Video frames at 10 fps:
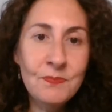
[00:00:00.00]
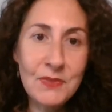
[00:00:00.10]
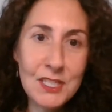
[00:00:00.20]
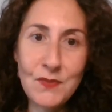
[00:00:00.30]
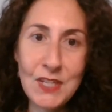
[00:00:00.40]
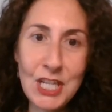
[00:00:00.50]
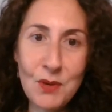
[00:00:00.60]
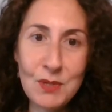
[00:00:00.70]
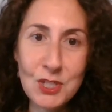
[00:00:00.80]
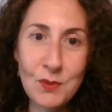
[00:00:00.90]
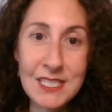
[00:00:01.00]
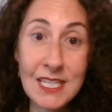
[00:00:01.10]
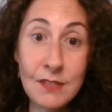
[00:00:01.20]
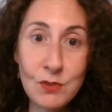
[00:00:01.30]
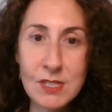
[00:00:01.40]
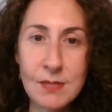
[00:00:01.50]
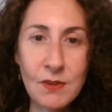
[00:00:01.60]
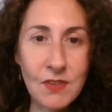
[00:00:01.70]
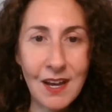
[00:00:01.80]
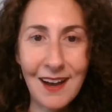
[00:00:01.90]
This video is going to give you some
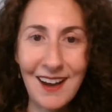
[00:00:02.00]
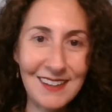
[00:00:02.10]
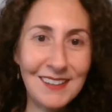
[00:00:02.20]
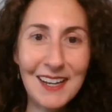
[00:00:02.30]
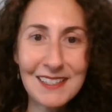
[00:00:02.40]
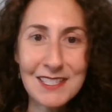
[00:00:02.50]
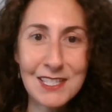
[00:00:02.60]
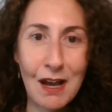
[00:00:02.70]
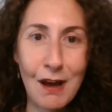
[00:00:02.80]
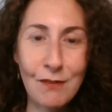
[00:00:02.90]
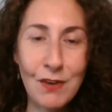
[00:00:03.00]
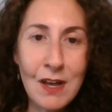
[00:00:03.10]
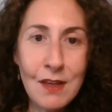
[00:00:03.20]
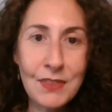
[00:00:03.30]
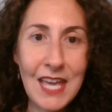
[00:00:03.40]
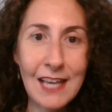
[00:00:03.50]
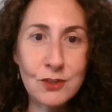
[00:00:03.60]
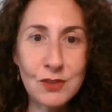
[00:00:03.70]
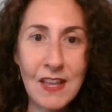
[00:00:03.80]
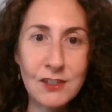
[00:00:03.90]
of the highlights of the
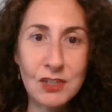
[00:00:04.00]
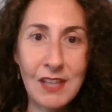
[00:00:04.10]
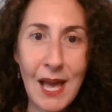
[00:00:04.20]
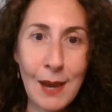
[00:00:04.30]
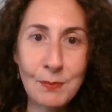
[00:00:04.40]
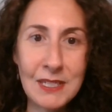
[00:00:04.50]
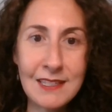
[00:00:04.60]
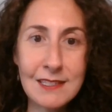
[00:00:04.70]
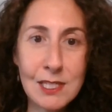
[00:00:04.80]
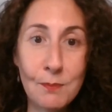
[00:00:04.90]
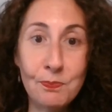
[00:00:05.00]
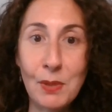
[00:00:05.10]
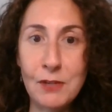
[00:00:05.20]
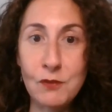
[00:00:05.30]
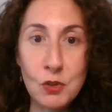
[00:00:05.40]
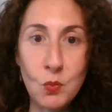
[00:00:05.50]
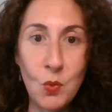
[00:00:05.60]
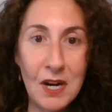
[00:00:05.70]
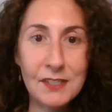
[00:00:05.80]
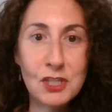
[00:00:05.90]
astrological happenings, but if you
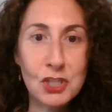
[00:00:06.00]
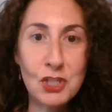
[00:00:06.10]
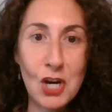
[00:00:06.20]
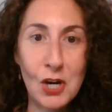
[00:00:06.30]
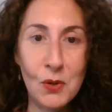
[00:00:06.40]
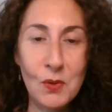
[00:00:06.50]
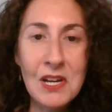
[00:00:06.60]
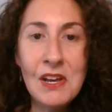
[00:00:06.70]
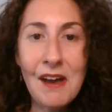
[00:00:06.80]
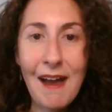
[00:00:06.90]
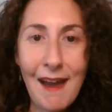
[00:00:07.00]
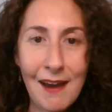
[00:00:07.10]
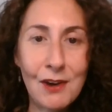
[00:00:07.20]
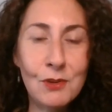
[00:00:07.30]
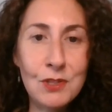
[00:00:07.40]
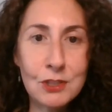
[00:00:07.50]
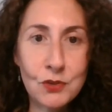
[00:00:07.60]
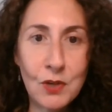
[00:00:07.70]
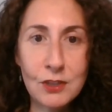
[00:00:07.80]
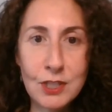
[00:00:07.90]
want to know how the
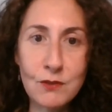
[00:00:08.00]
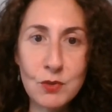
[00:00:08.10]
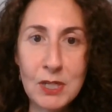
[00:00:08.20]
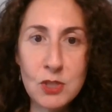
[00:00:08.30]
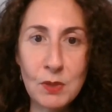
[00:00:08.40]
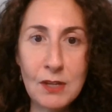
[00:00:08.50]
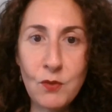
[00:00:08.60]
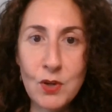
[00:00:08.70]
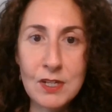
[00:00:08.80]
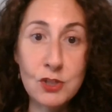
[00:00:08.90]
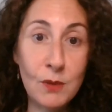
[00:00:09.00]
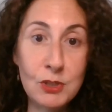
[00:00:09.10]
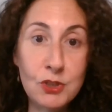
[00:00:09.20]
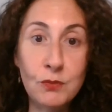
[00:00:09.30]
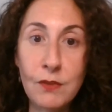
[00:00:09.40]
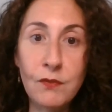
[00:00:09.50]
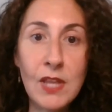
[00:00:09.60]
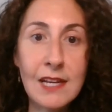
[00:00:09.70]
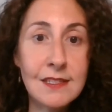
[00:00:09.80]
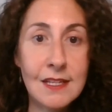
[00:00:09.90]
astrology of twenty twenty-four is going to
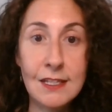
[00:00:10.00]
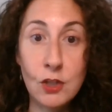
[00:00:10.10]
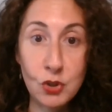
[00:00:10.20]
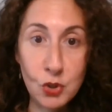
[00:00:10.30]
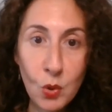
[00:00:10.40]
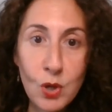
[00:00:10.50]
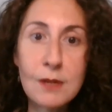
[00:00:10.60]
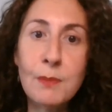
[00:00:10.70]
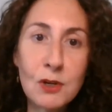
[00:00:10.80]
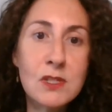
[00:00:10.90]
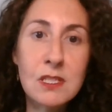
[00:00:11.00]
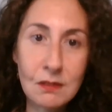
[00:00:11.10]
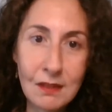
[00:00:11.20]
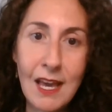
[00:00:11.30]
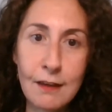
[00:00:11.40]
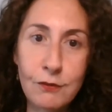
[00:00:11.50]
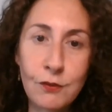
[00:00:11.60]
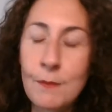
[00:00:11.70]
reflect in your personal life,